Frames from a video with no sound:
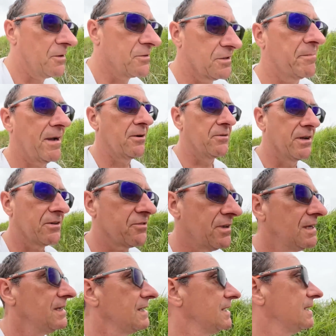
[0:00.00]
Always a bonus.
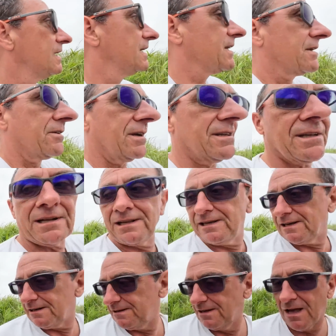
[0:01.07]
Not
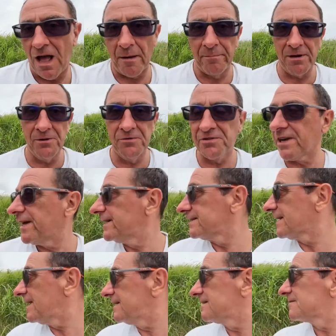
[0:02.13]
exactly a blue sky
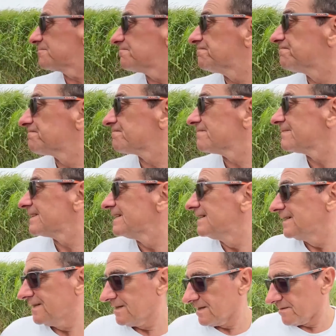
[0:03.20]
day,
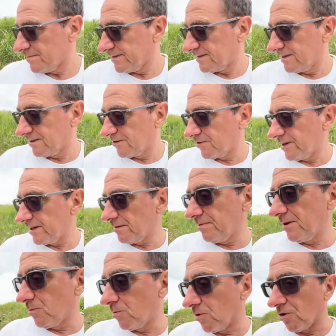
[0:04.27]
but it's
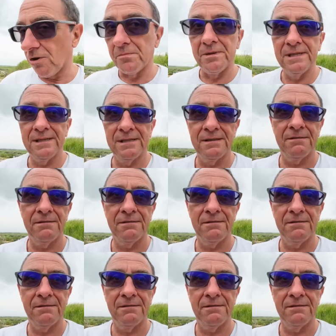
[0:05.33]
incredibly warm.